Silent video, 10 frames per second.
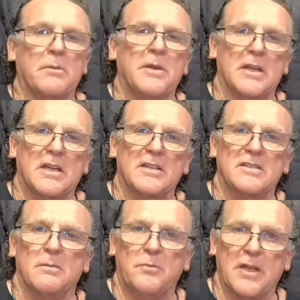me a
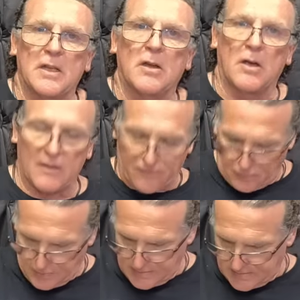custom pick guard
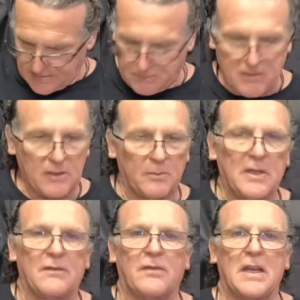for it, something a little
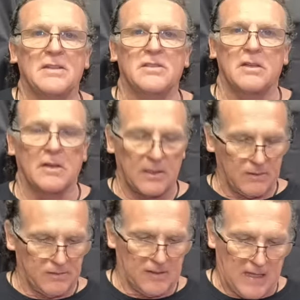bit fancier.
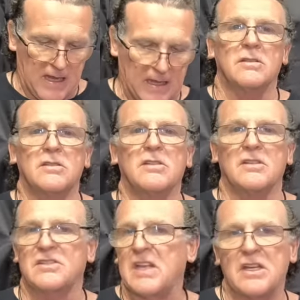Other than that, she's going
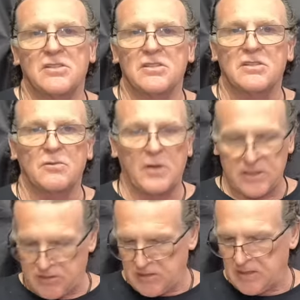to stay just the way
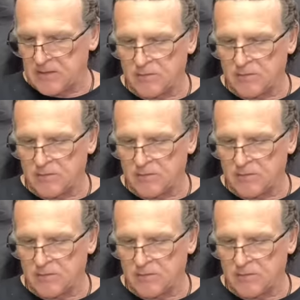she is.